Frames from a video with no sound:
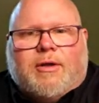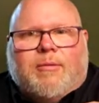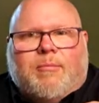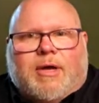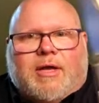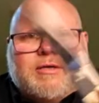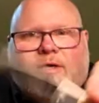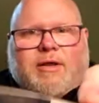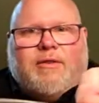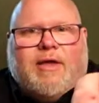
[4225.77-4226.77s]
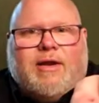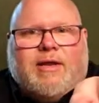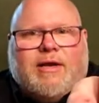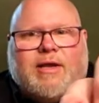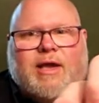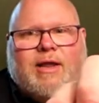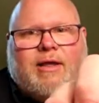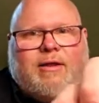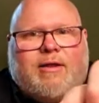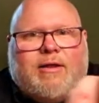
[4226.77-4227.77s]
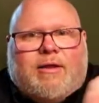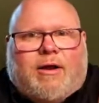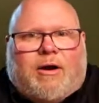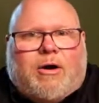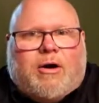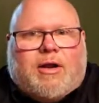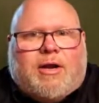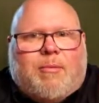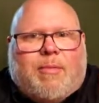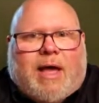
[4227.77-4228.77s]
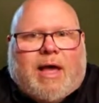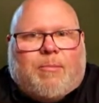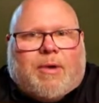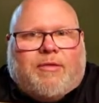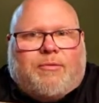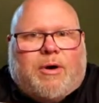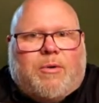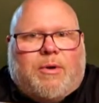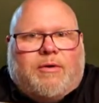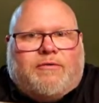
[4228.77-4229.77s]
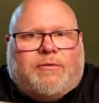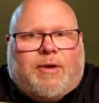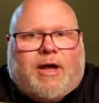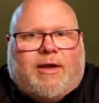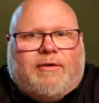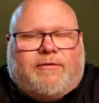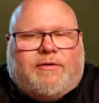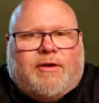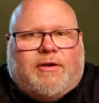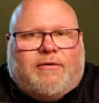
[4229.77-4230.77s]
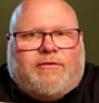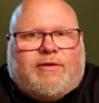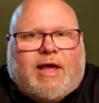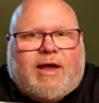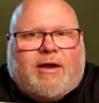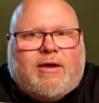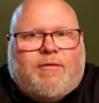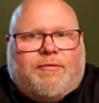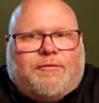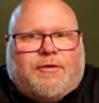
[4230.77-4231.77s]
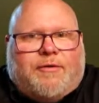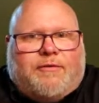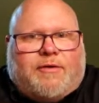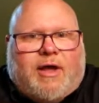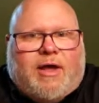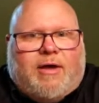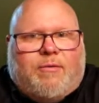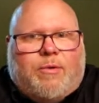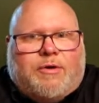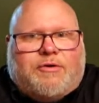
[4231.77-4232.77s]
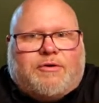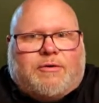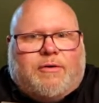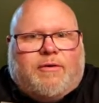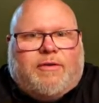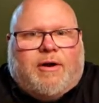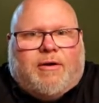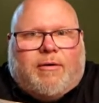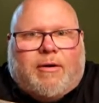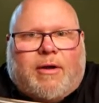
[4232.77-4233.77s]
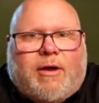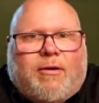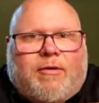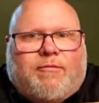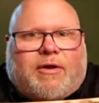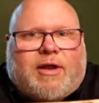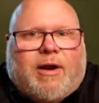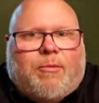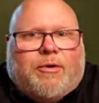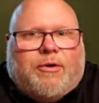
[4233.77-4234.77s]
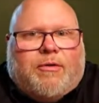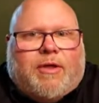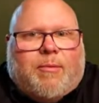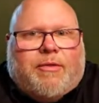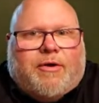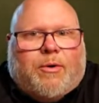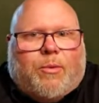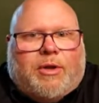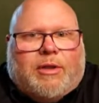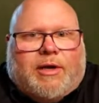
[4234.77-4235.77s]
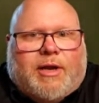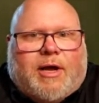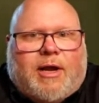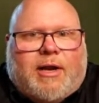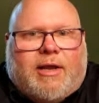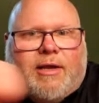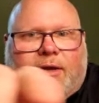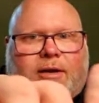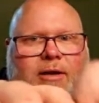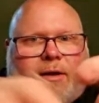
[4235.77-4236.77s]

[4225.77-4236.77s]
but they did kind of harken it back by throwing some nice stag covers on this guy, which I don't know if the camera will do that, but they're really knotty and